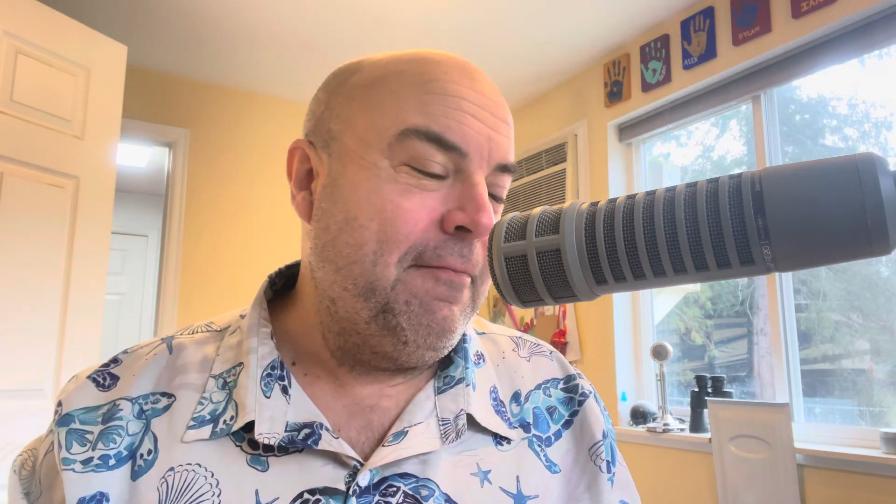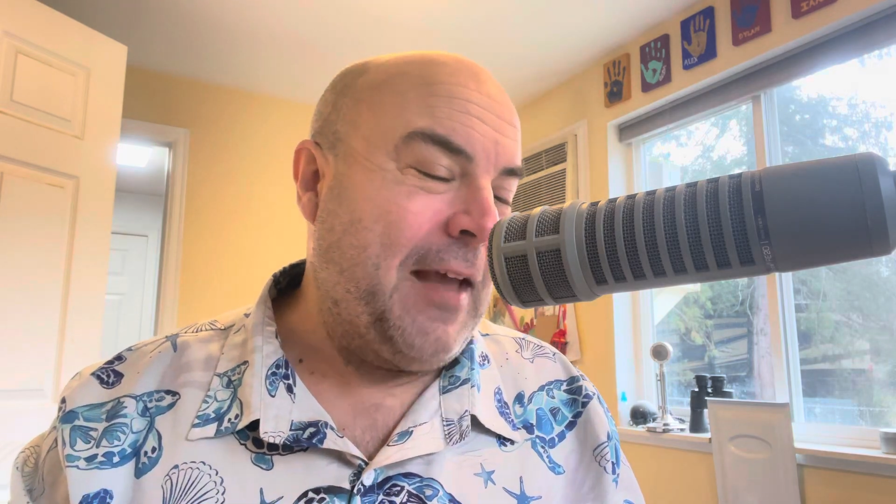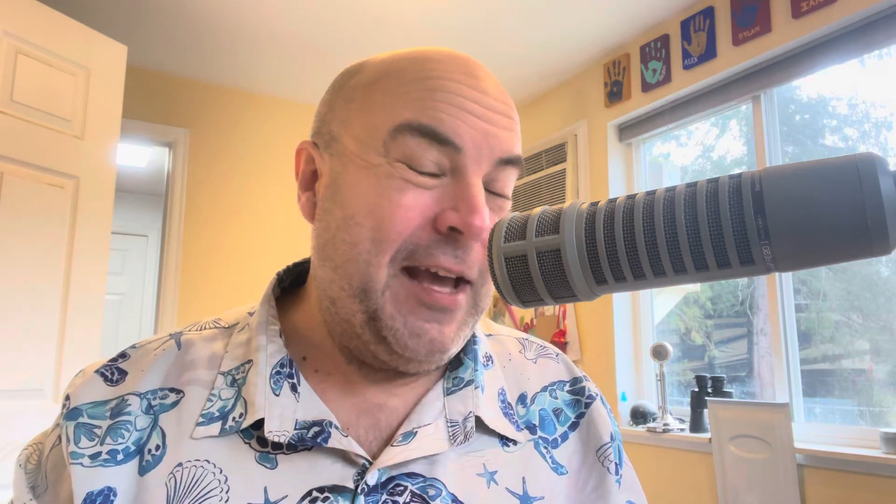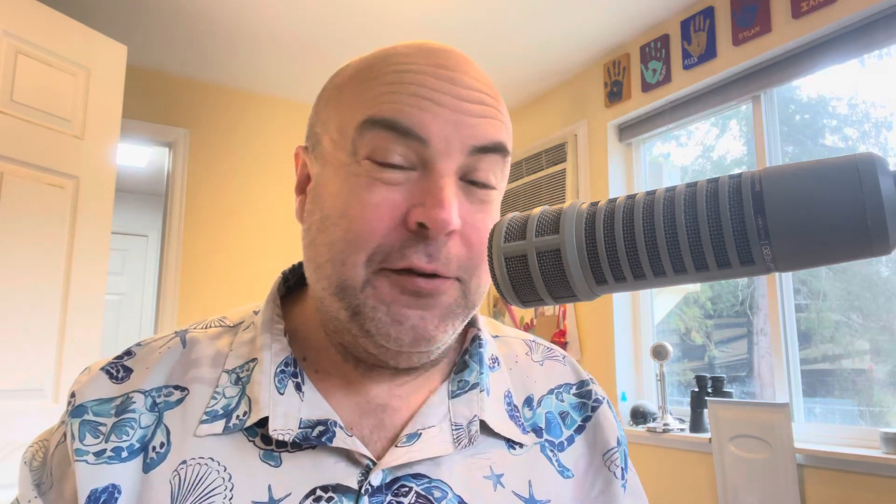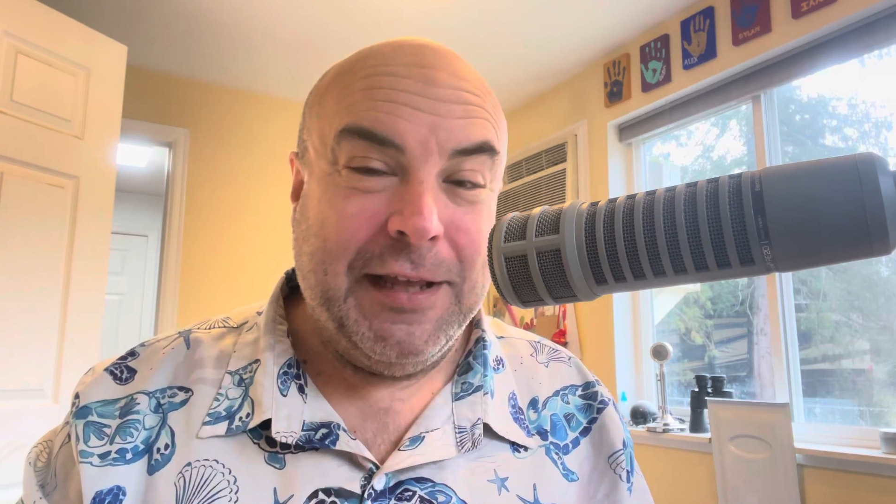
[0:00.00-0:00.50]

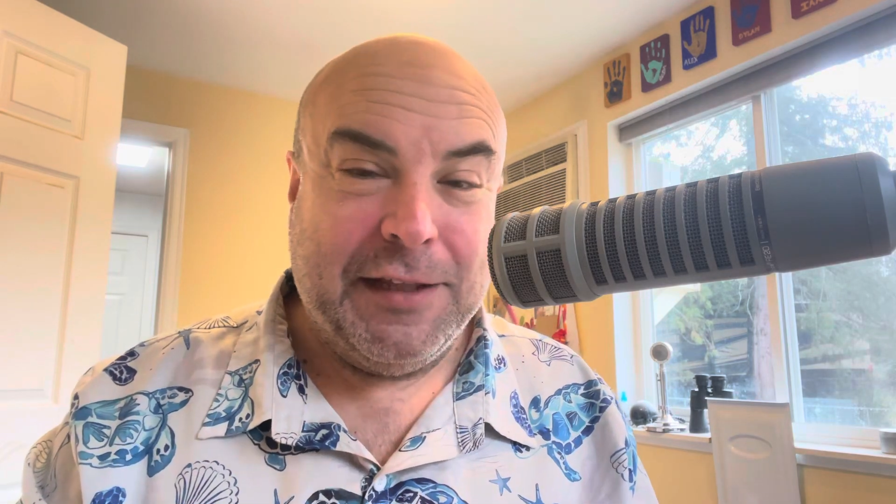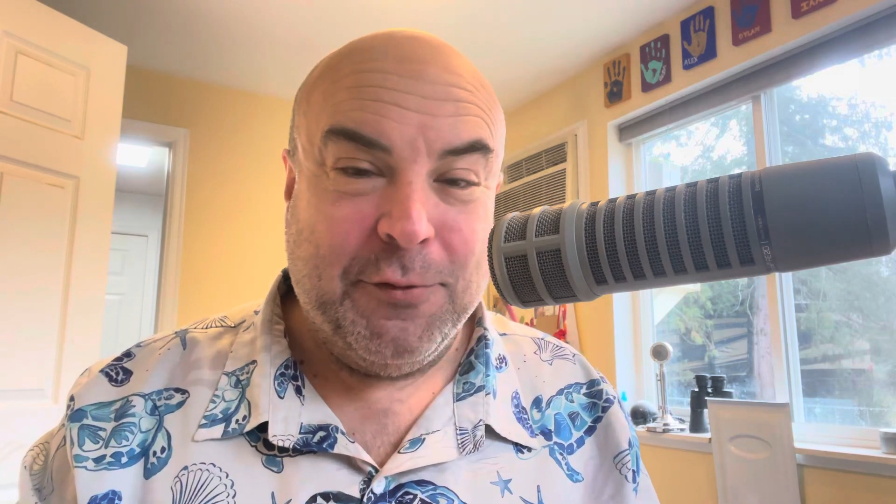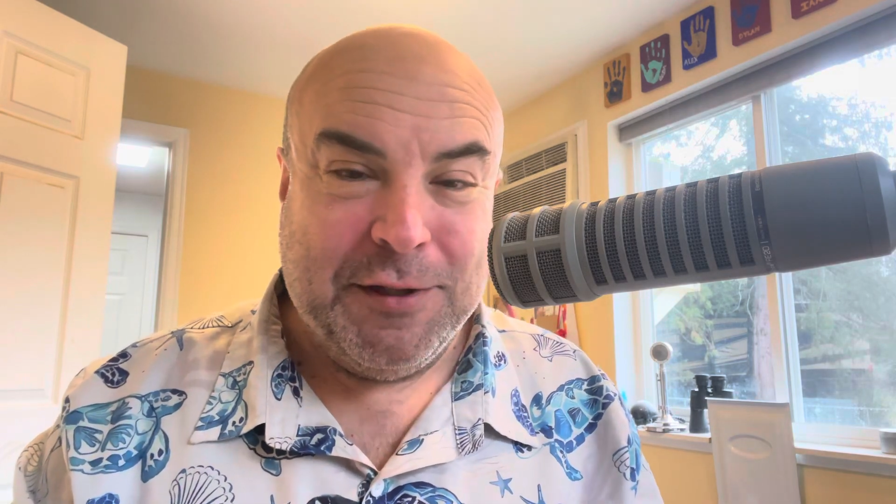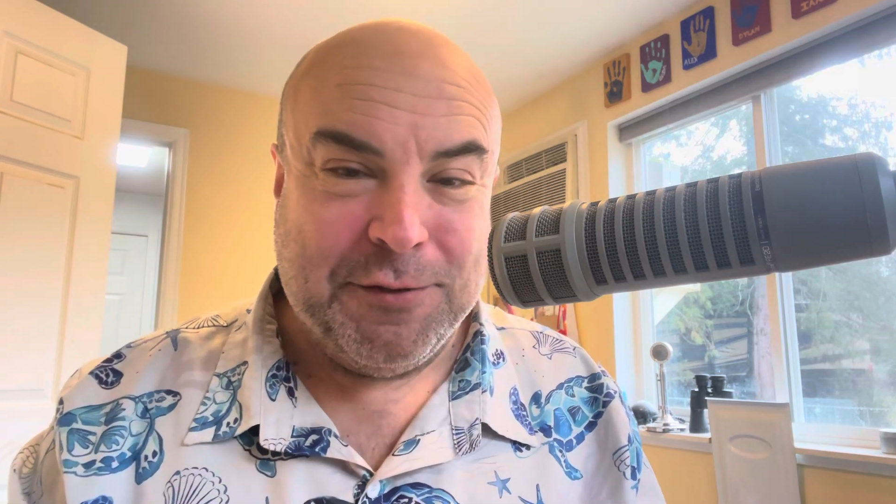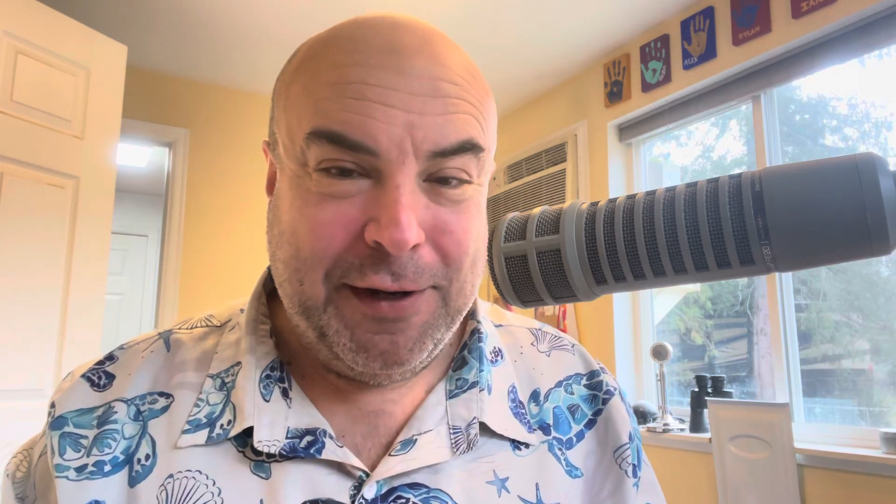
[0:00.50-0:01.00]
I don't like the
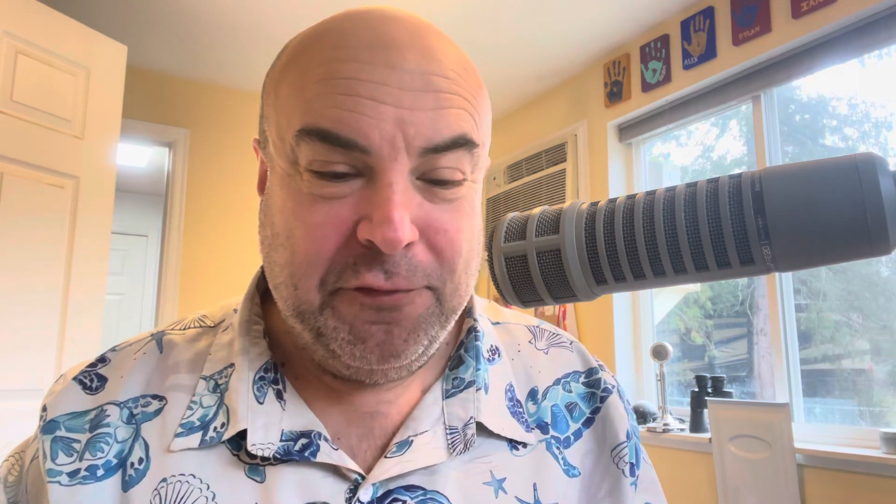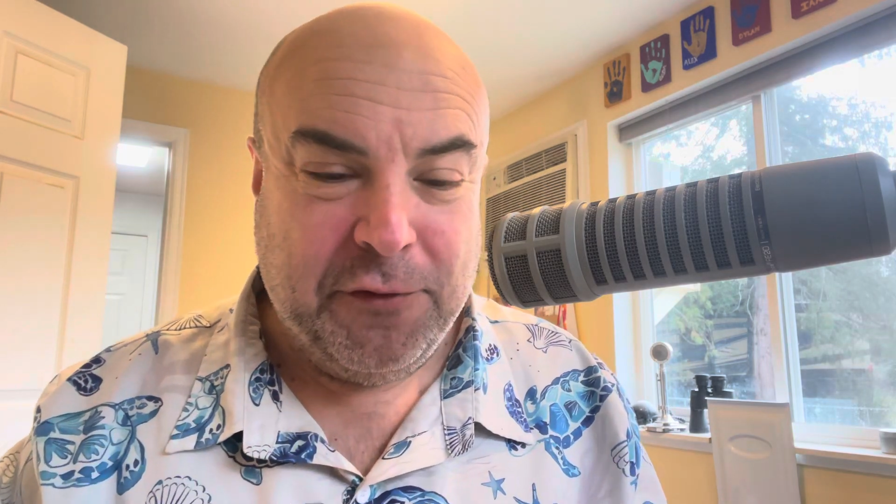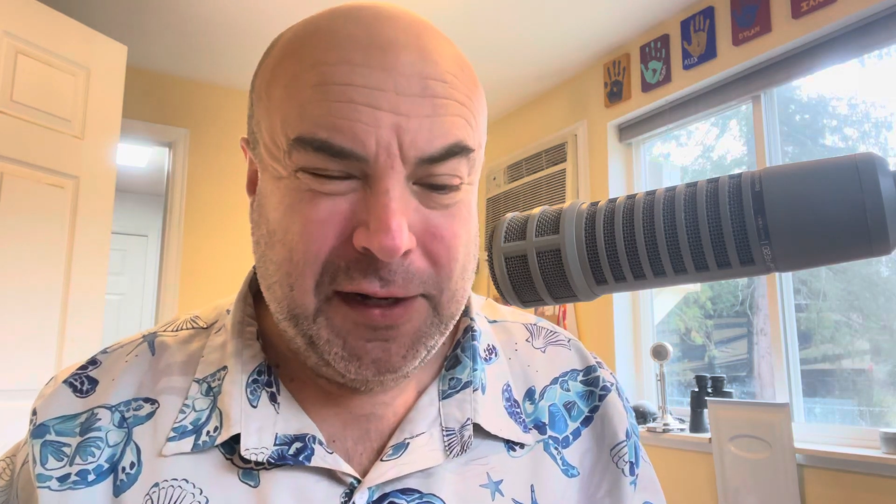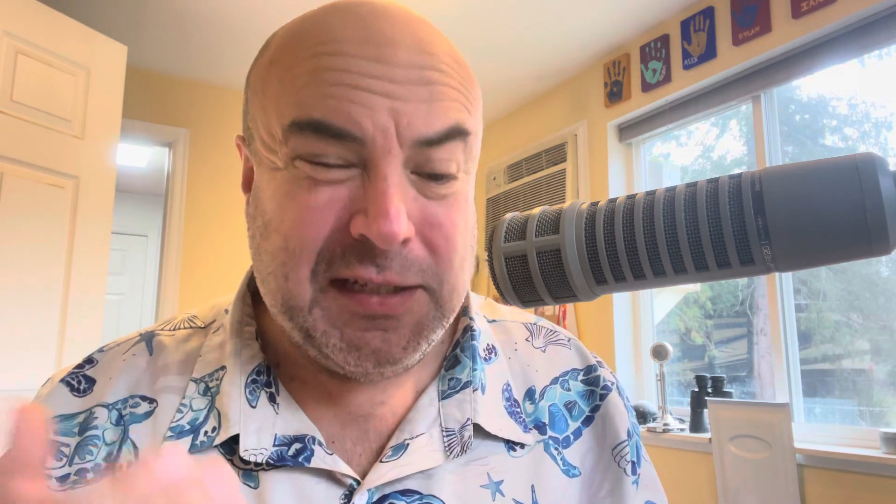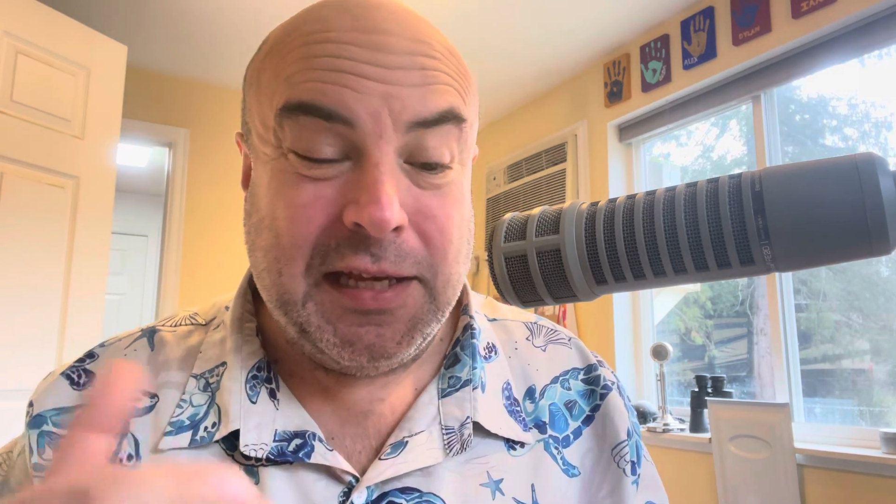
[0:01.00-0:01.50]
ones right in
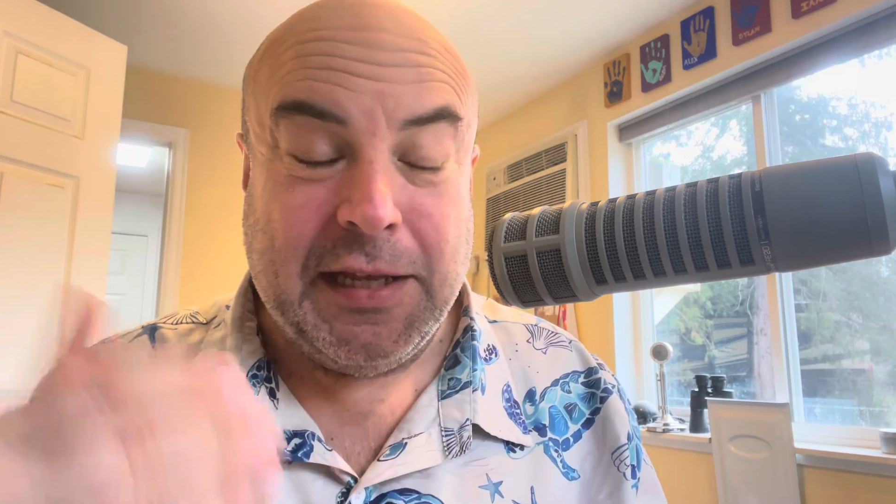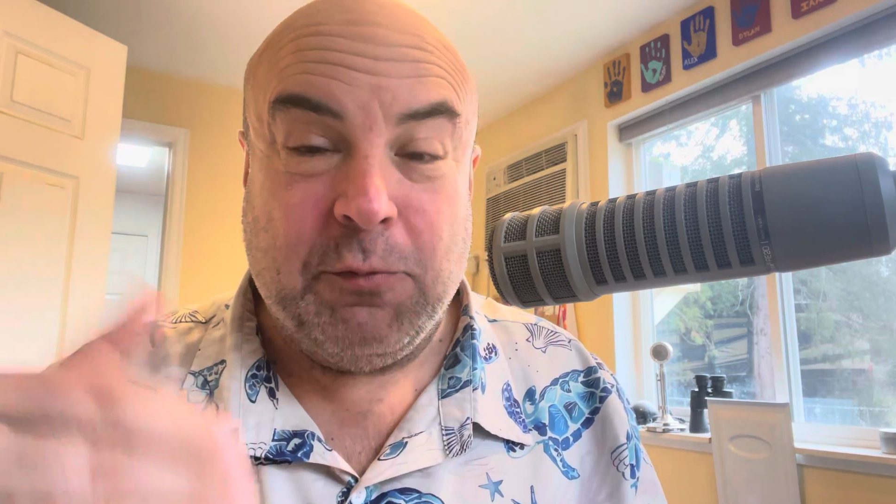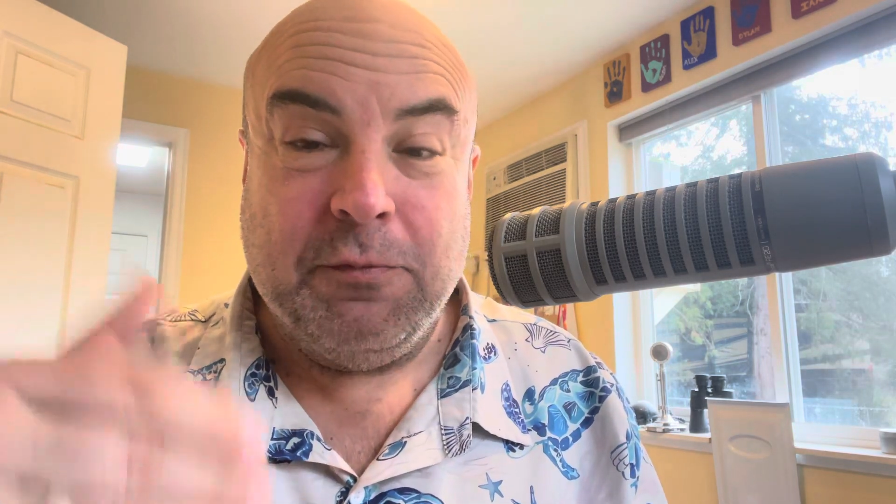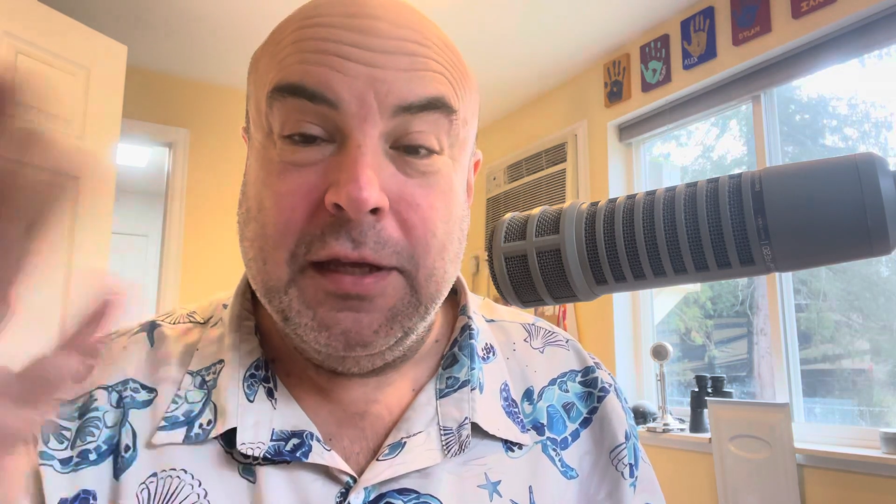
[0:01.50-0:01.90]
front because I like